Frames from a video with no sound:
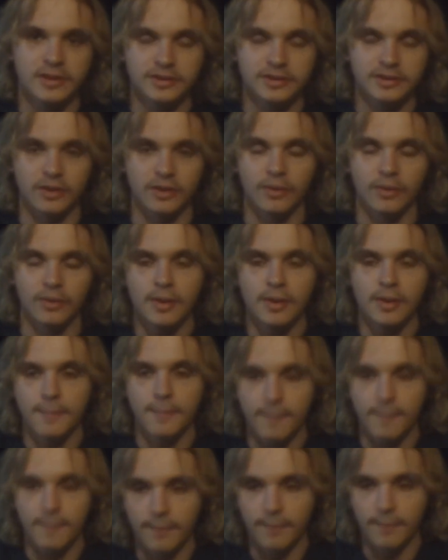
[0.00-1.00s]
So
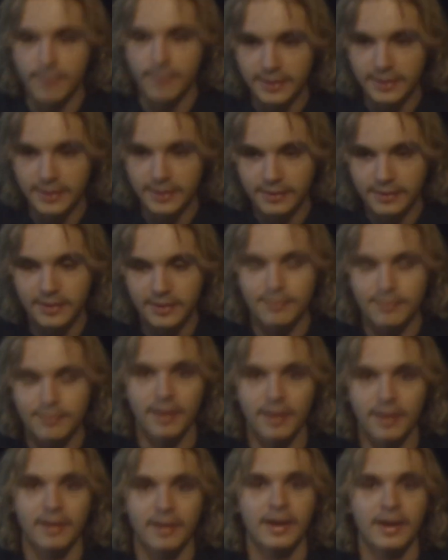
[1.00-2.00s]
me, in
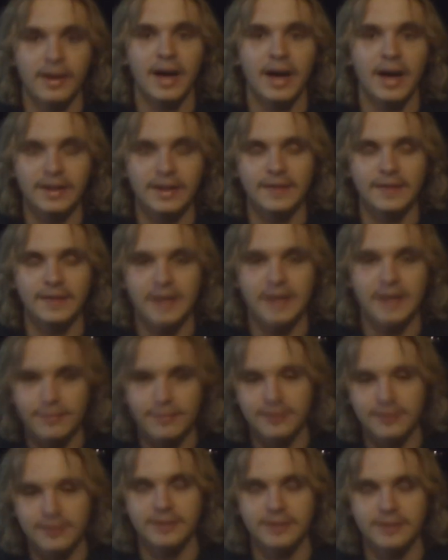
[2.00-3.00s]
my highly
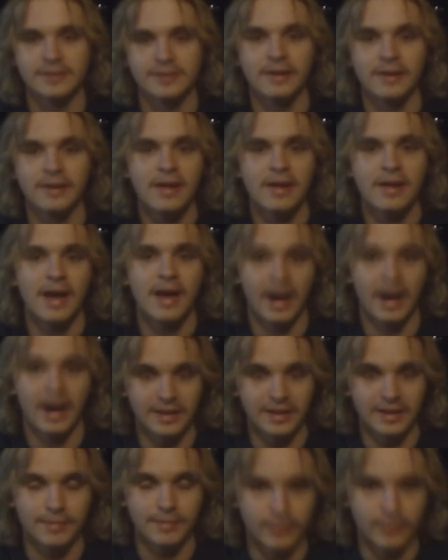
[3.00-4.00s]
caffeinated,
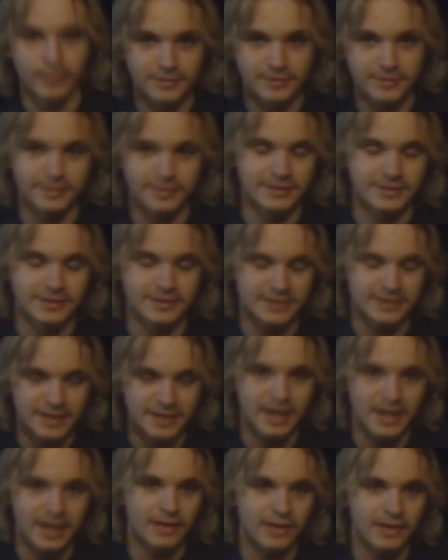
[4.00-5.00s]
highly motivated
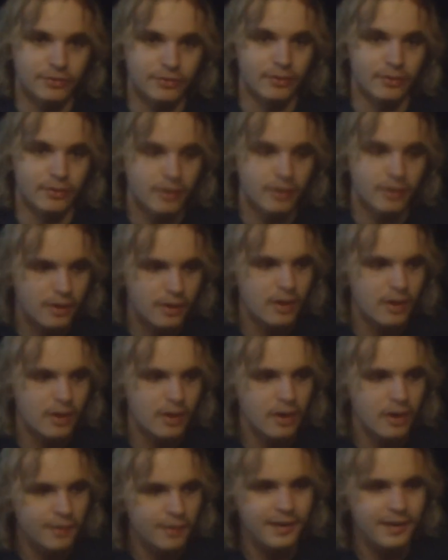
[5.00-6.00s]
state, I thought,
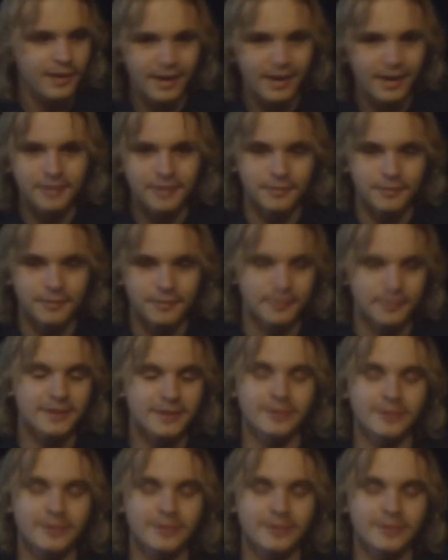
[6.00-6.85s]
oh yeah, I could do this.